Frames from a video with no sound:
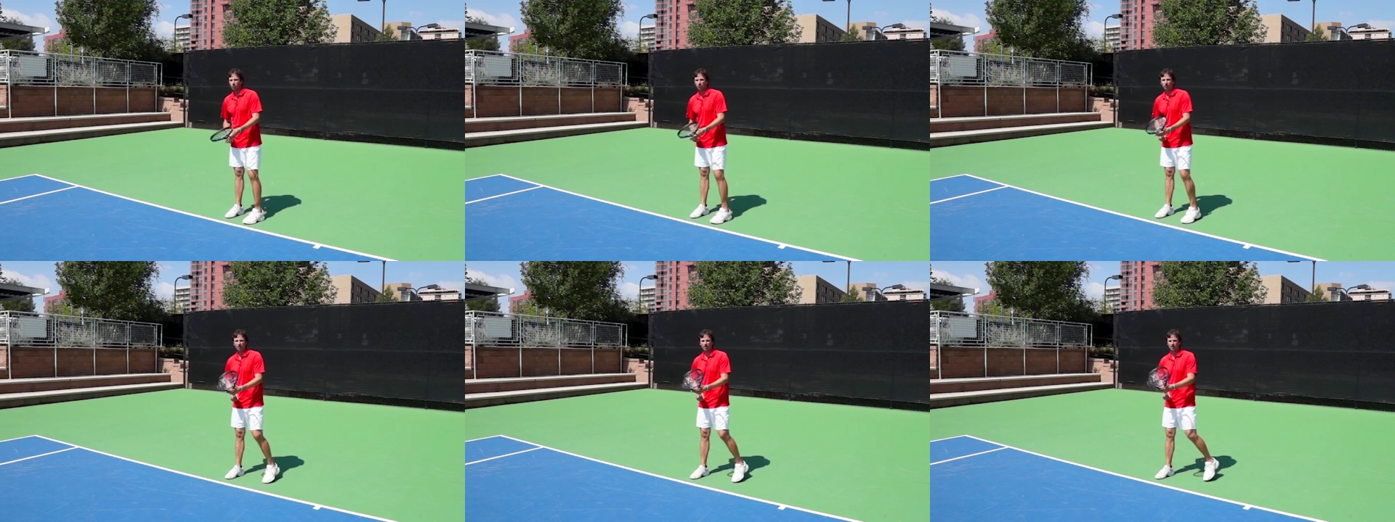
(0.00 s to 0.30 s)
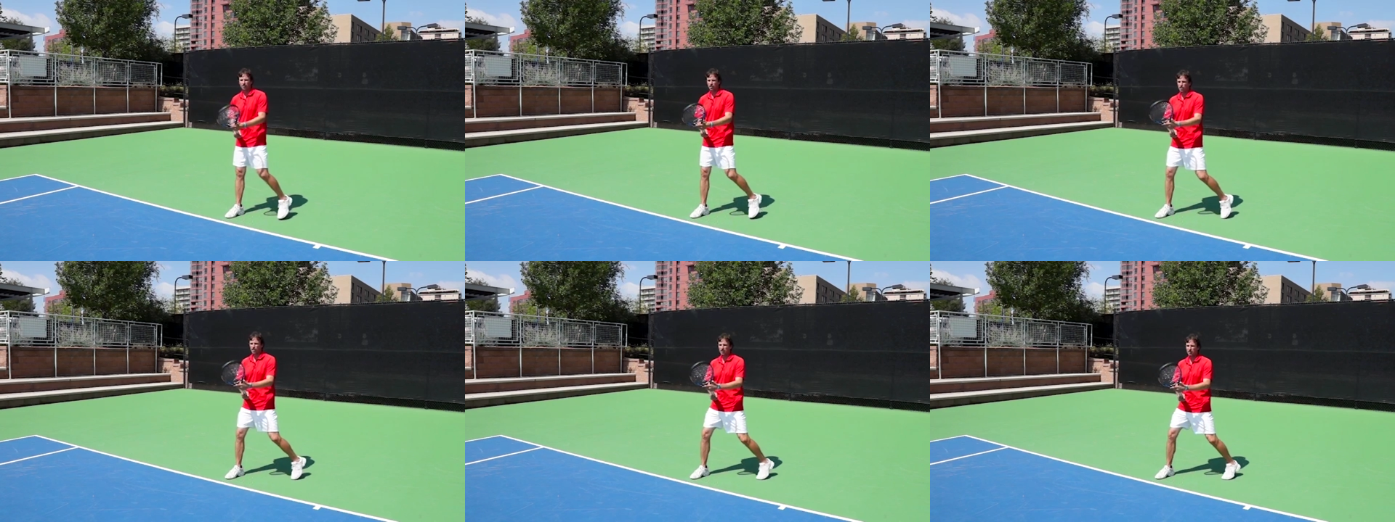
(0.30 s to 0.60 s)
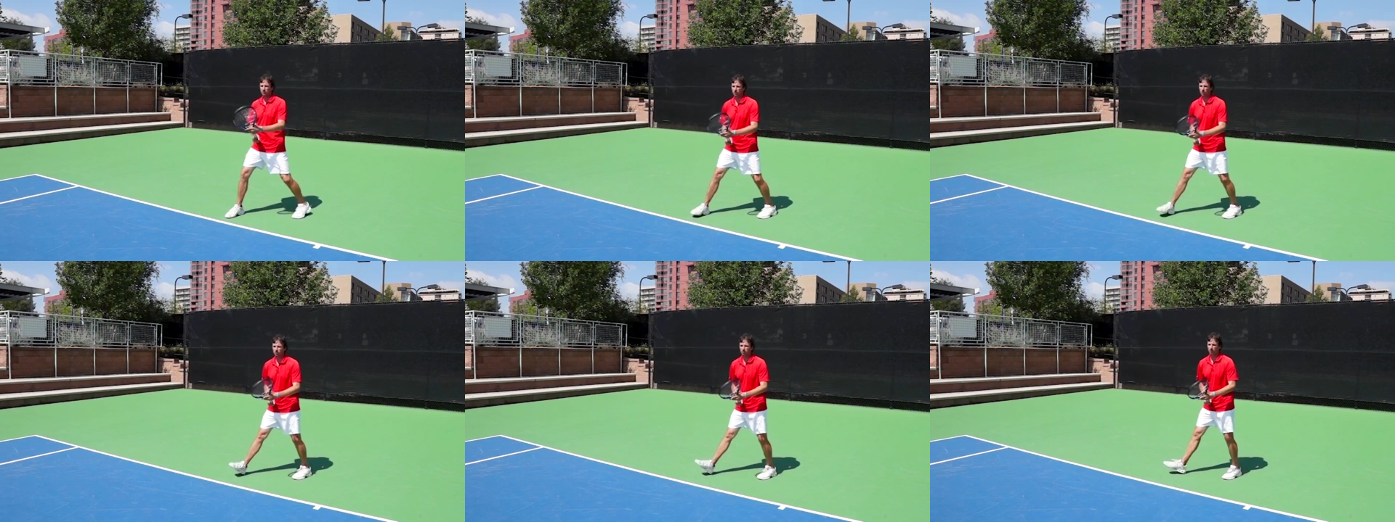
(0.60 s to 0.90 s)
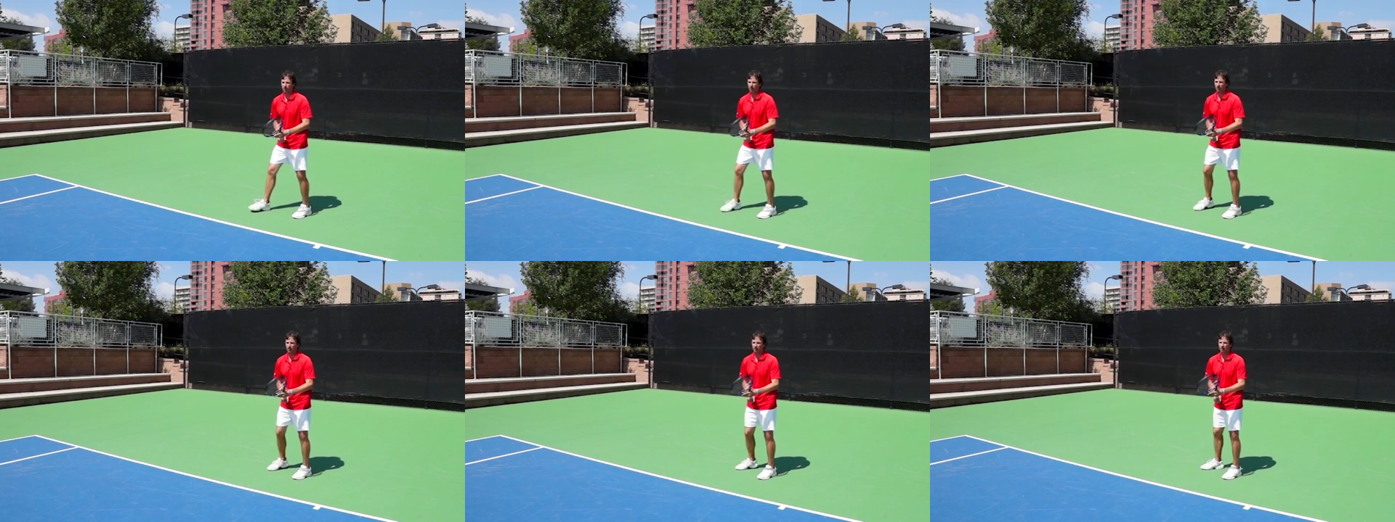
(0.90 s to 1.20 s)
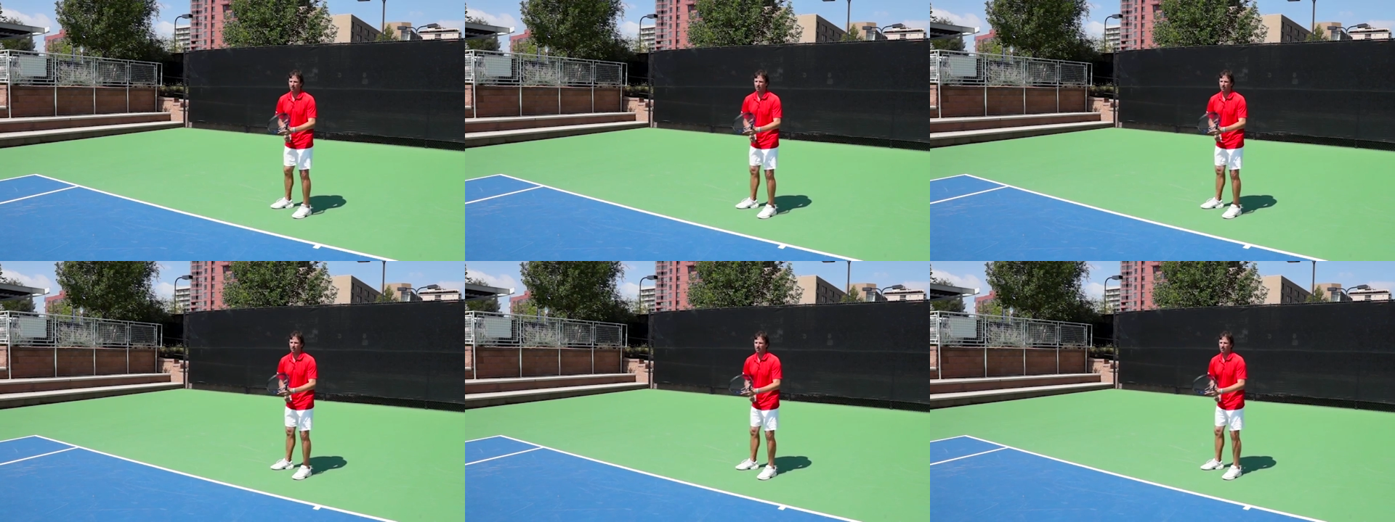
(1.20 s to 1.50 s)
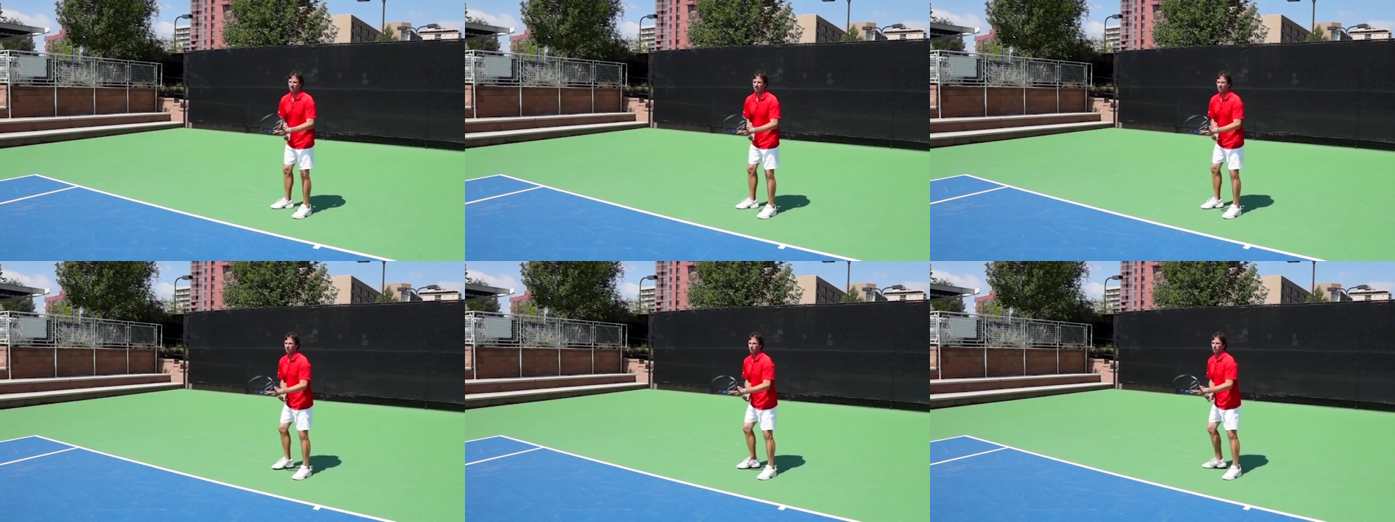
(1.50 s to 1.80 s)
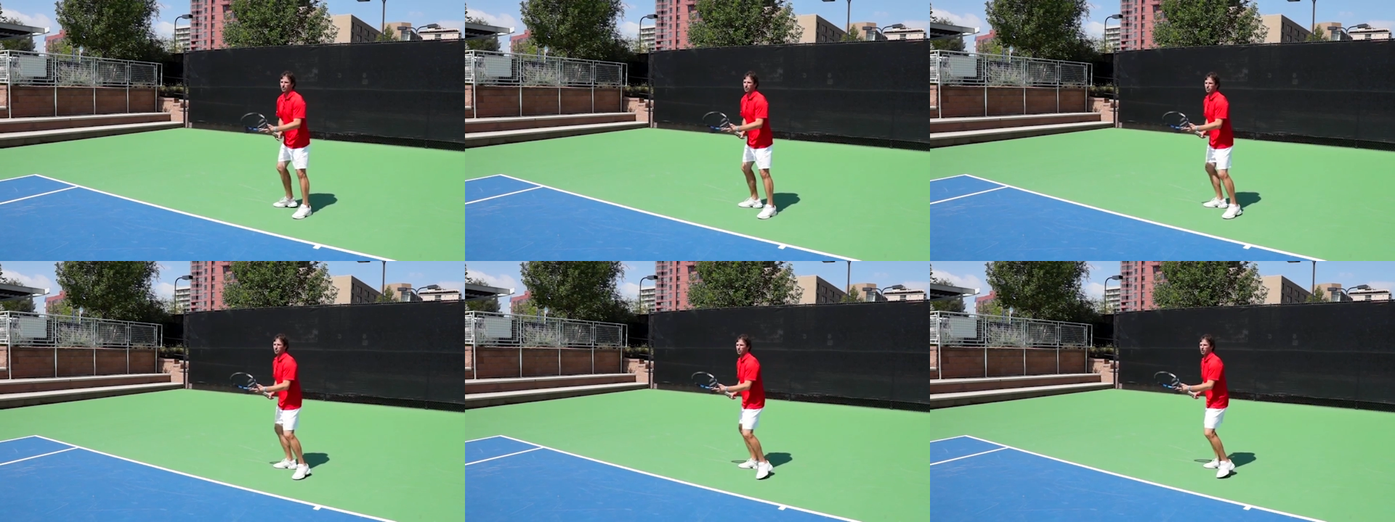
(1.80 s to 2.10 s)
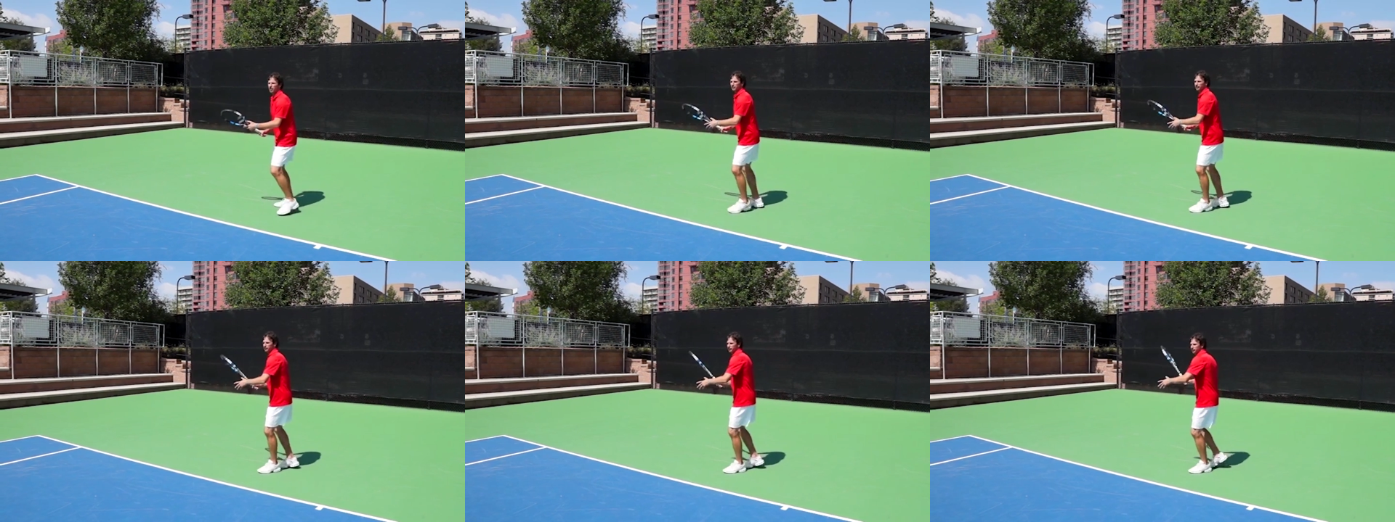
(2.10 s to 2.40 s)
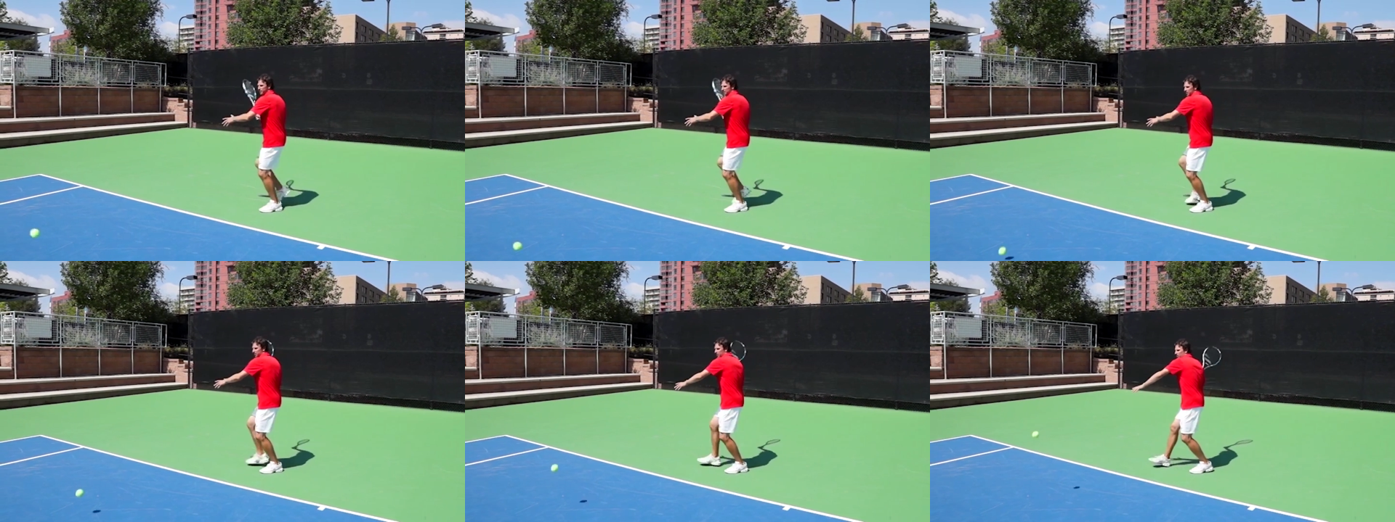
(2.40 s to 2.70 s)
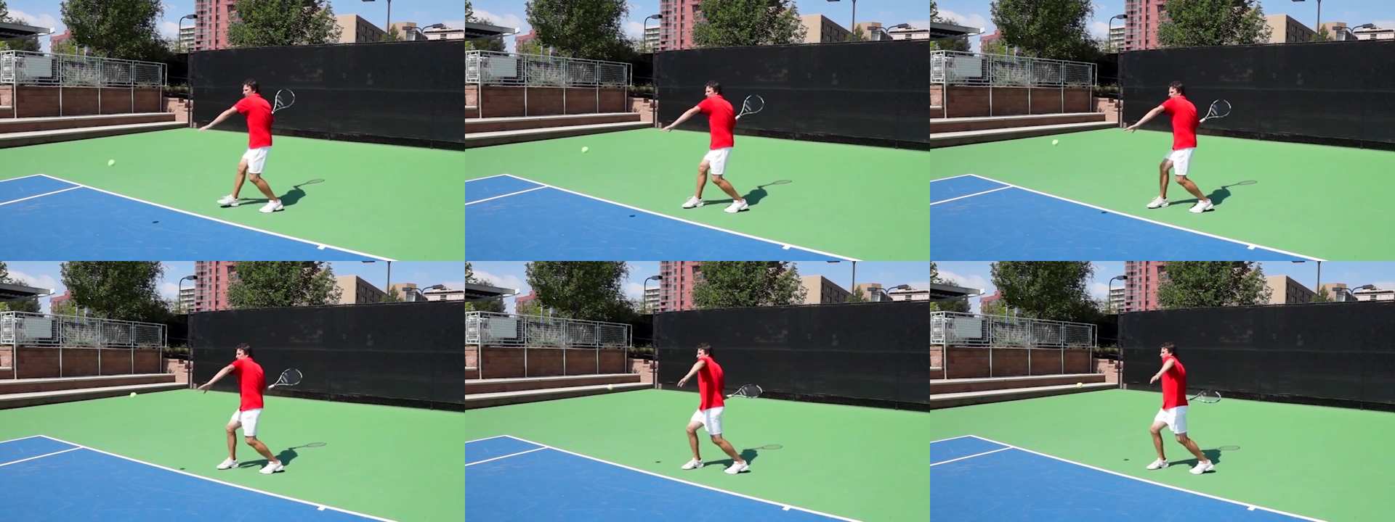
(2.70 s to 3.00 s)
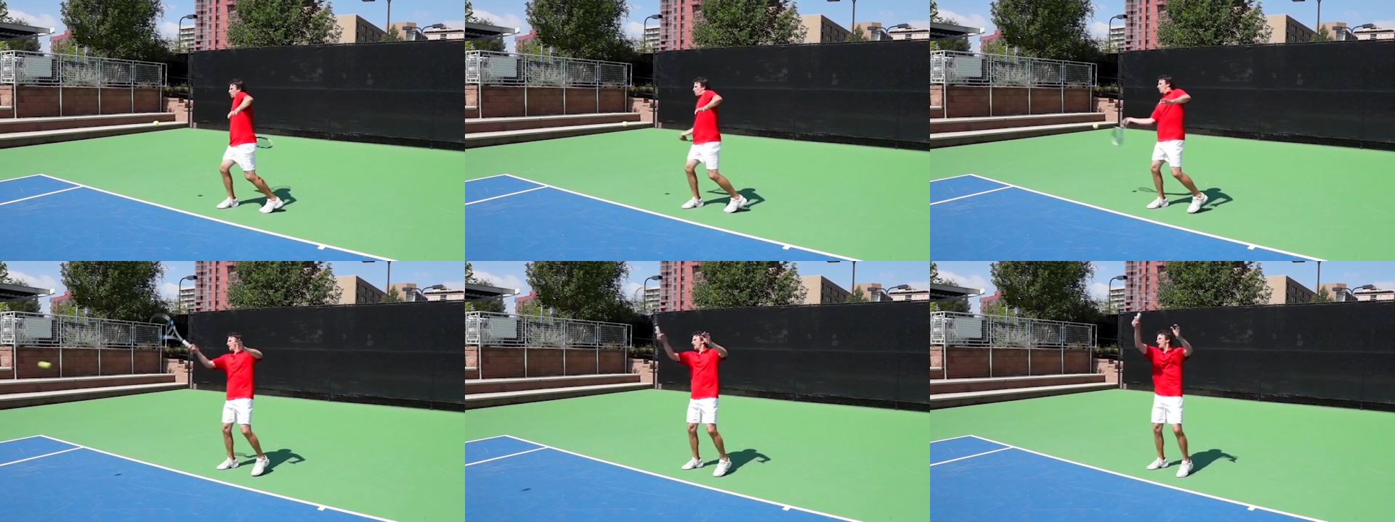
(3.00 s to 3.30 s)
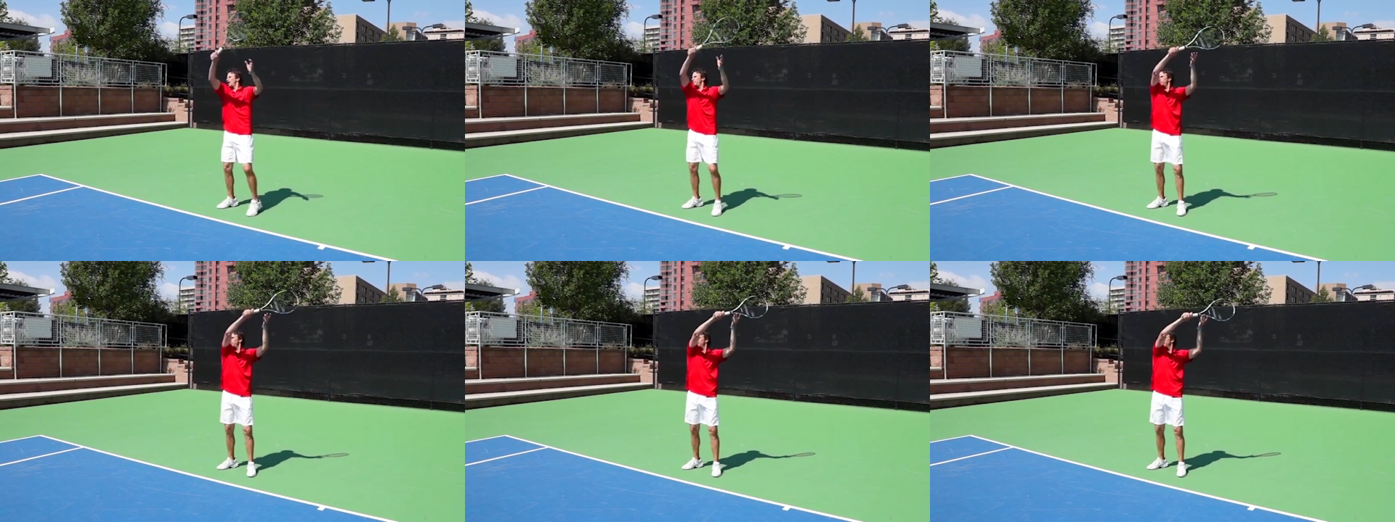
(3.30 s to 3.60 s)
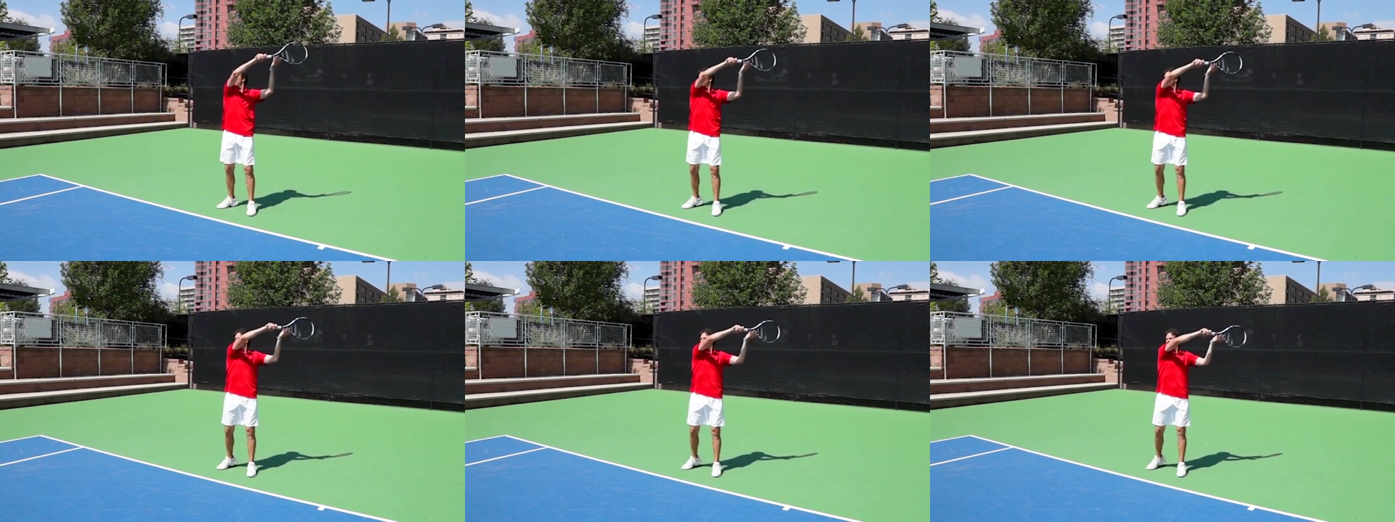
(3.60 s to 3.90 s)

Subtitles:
[unreadable: no face in view]